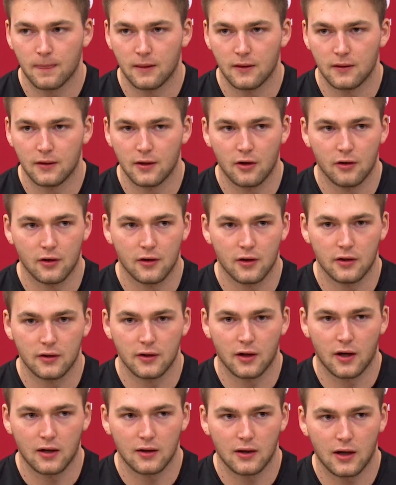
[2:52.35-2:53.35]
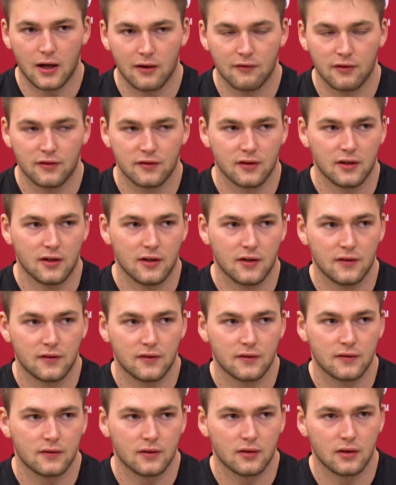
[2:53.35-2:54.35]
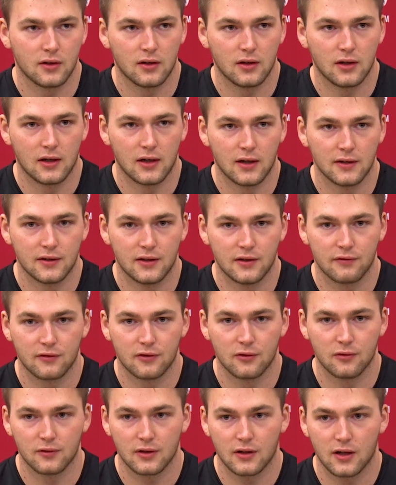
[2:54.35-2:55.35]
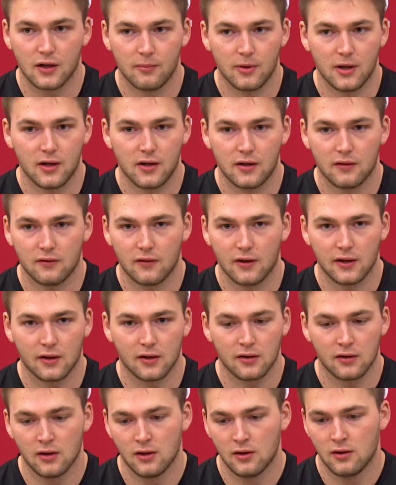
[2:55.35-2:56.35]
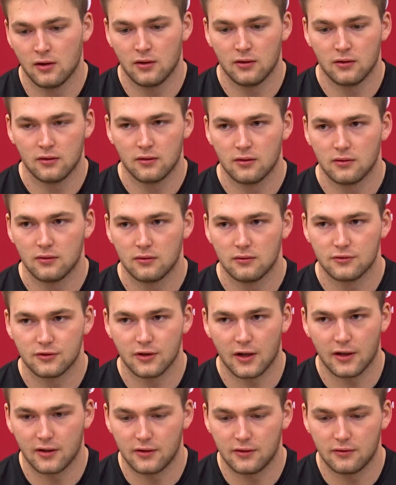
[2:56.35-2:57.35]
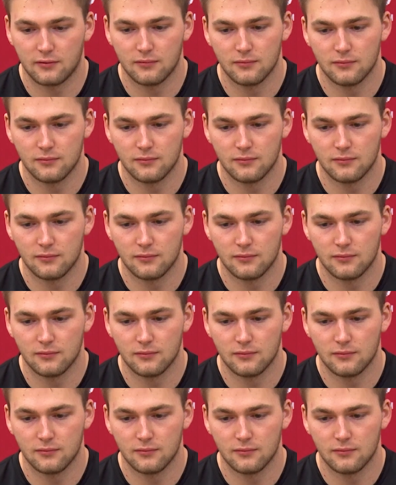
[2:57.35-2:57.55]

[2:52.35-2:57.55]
you know, it, uh, obviously it is uh, difficult to come in and like try to.